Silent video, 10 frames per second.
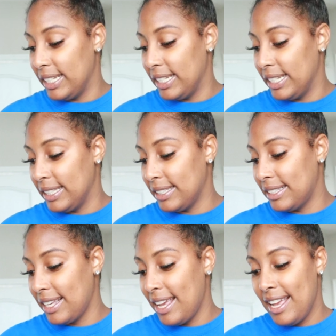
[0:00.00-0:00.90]
Is
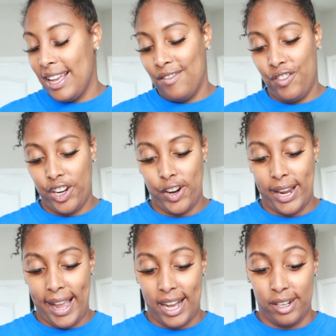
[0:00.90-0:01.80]
figuring
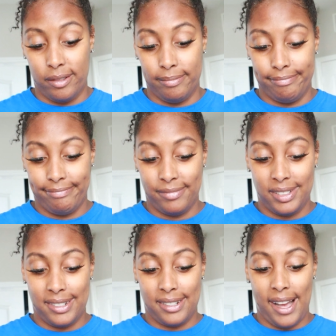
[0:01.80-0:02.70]
out
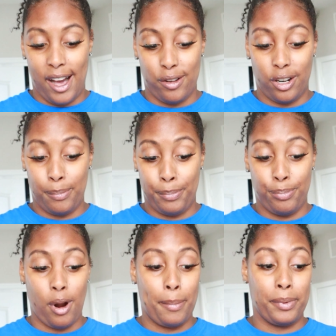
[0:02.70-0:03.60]
how to
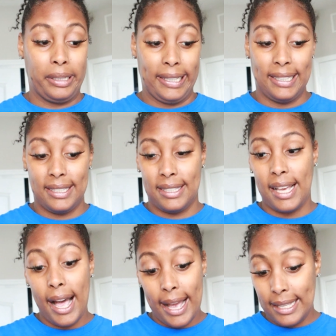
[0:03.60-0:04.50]
properly
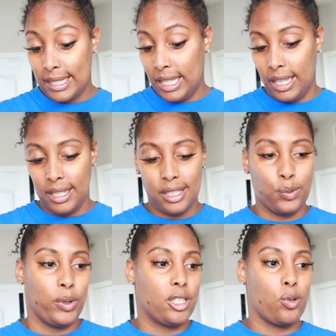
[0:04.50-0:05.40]
size these,
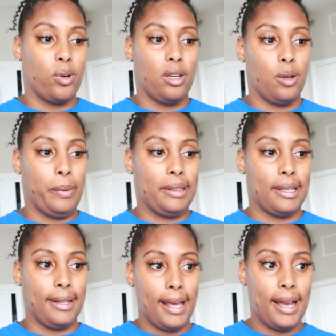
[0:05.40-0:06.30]
what's going on with the
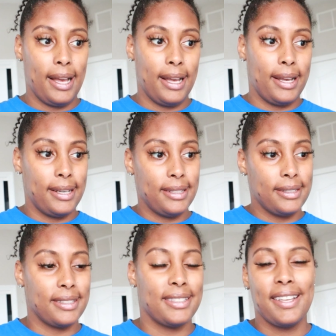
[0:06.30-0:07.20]

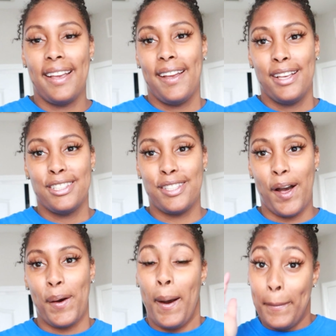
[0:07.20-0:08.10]
lines.
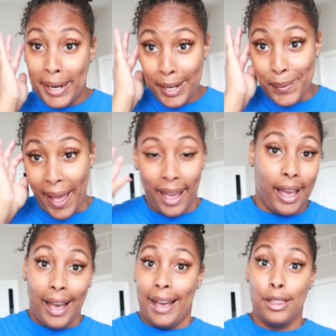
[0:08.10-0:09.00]
So, but anyway,
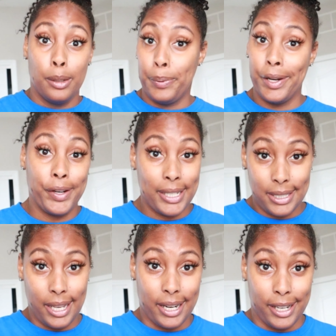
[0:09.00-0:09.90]
the printer is
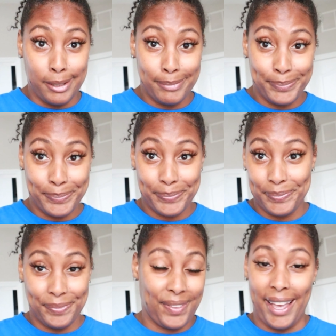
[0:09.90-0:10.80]
set up.
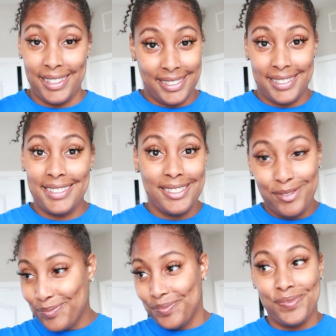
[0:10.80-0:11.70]
That's
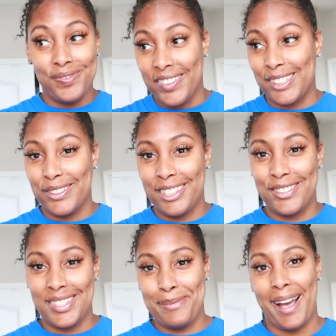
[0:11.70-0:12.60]
what this
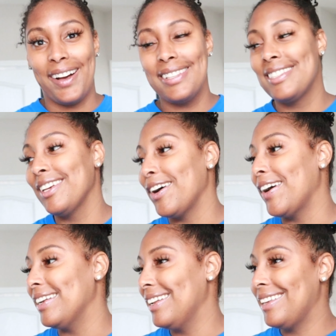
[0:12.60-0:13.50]
is about. So I
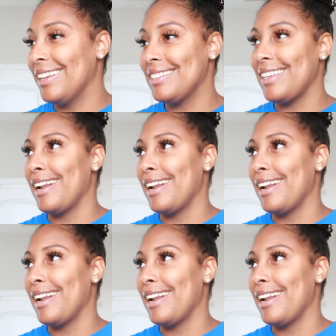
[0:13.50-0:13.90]
did get it set